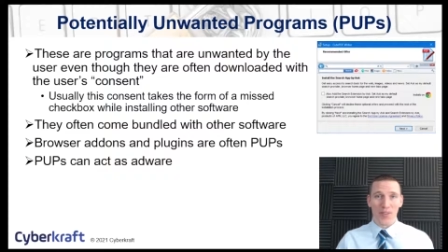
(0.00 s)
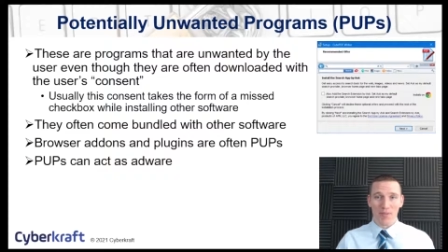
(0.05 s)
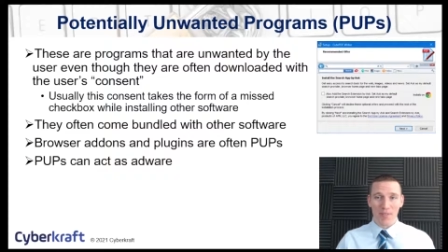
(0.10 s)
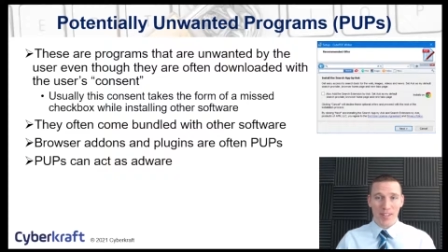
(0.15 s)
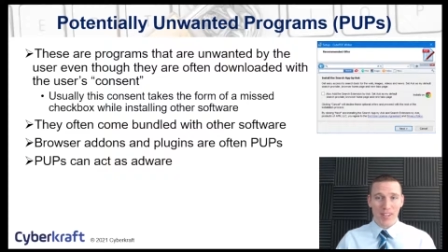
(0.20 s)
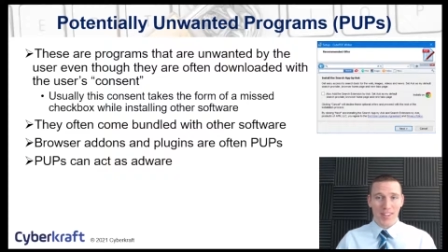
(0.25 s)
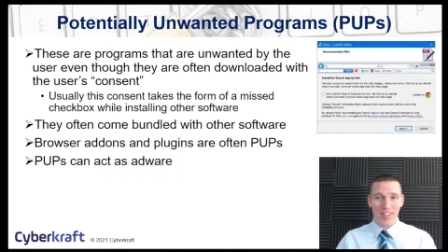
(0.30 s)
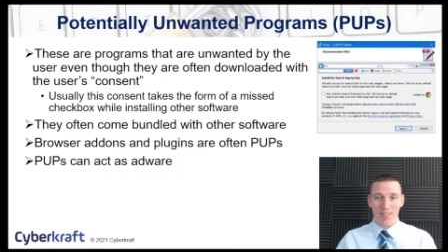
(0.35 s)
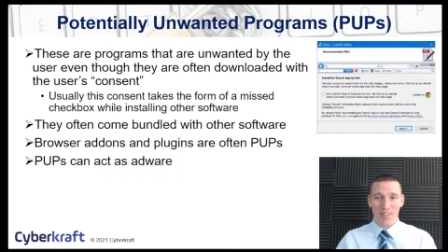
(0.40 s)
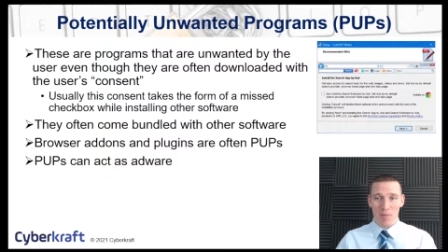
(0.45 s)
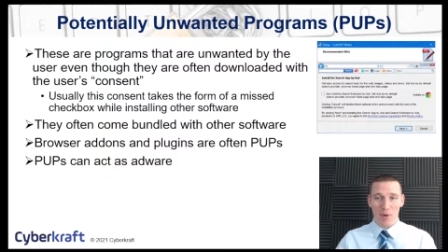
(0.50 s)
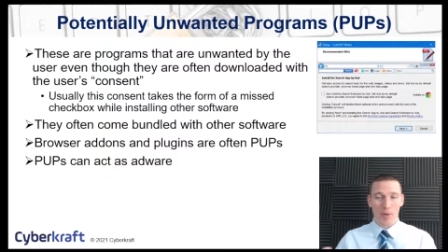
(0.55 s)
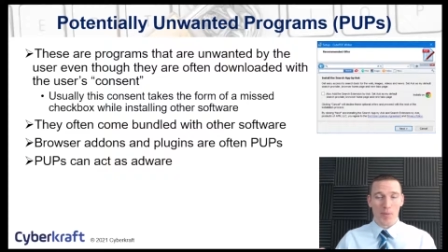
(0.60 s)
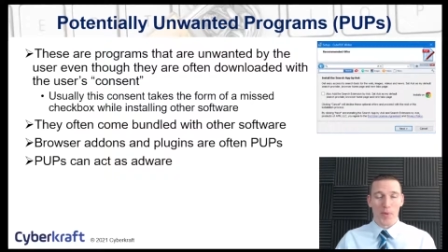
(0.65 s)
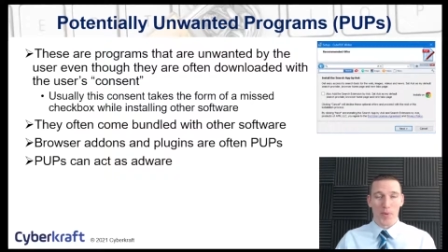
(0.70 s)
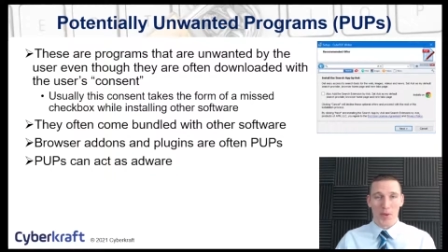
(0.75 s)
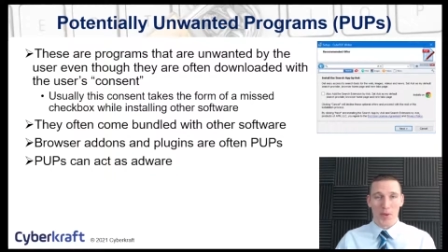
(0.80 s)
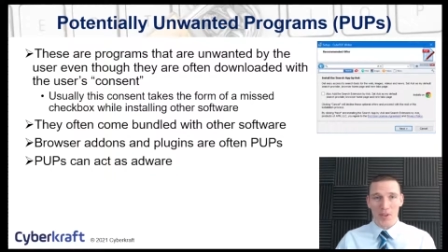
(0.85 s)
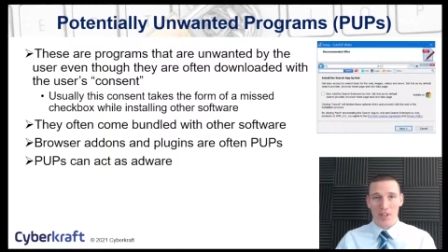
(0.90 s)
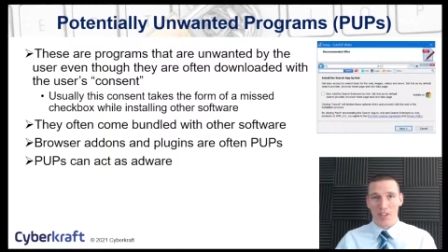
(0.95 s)
And this purple
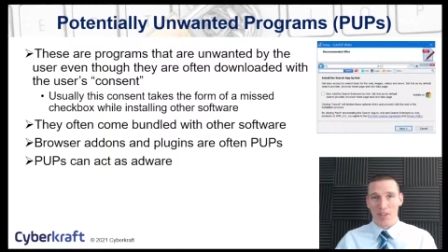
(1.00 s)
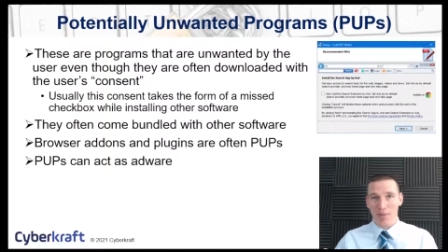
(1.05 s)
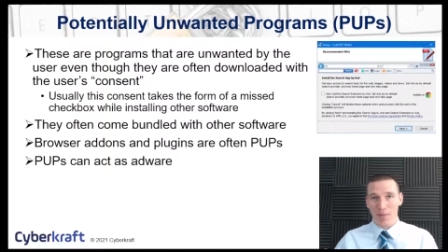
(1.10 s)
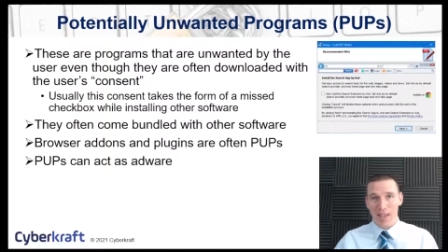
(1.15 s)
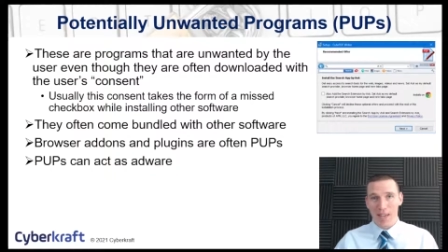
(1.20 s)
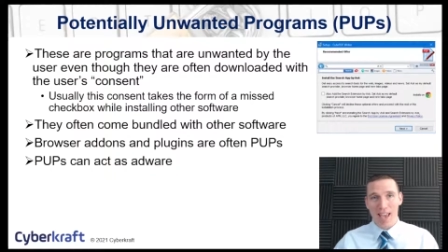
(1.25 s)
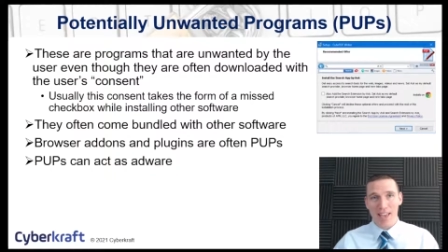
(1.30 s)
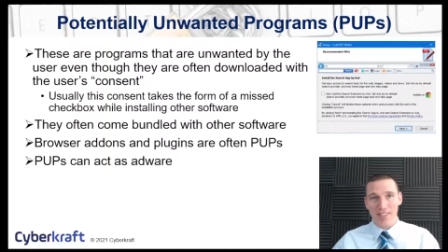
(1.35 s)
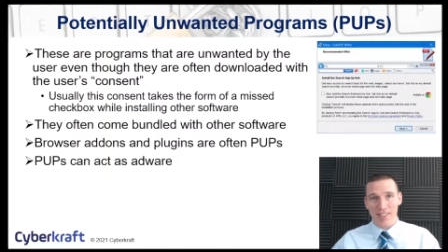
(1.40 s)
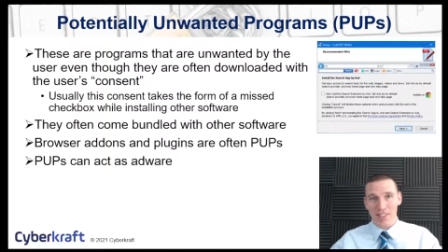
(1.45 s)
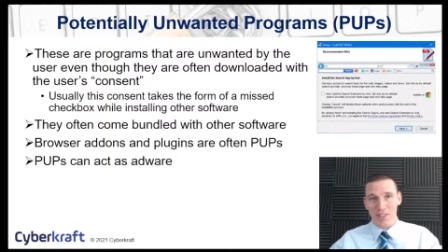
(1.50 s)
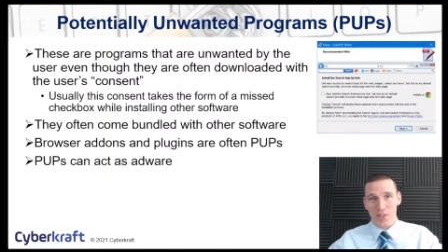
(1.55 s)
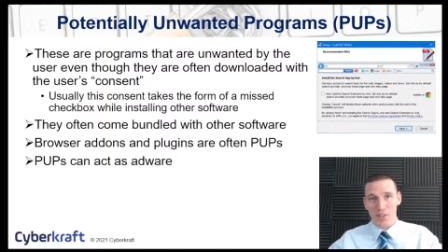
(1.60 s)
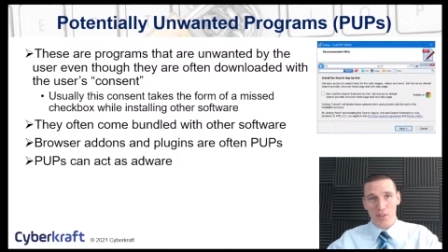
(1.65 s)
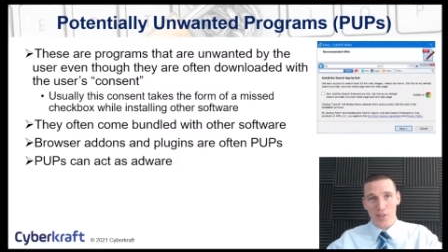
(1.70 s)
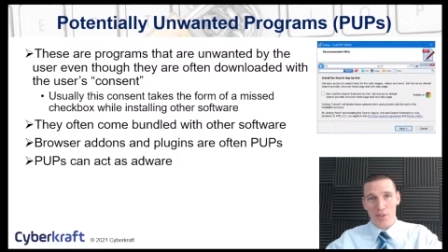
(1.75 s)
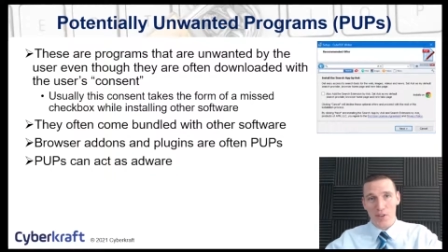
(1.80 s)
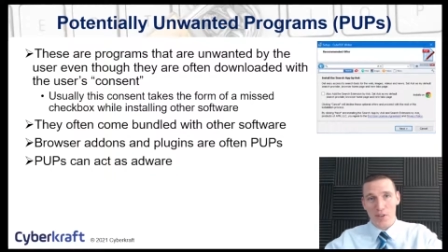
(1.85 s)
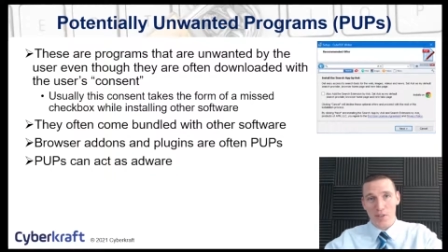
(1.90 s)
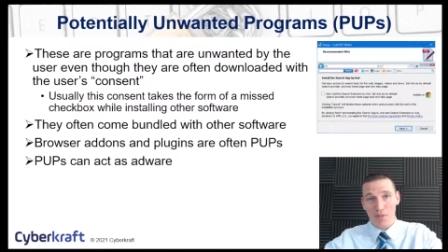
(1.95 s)
gorilla would be asking you
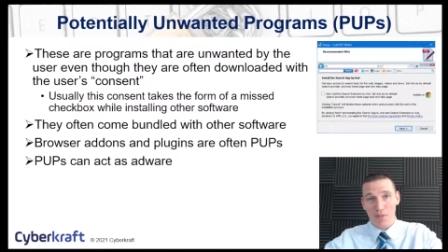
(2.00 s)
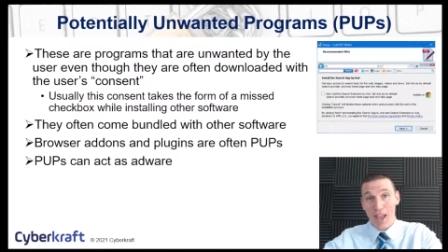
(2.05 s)
for your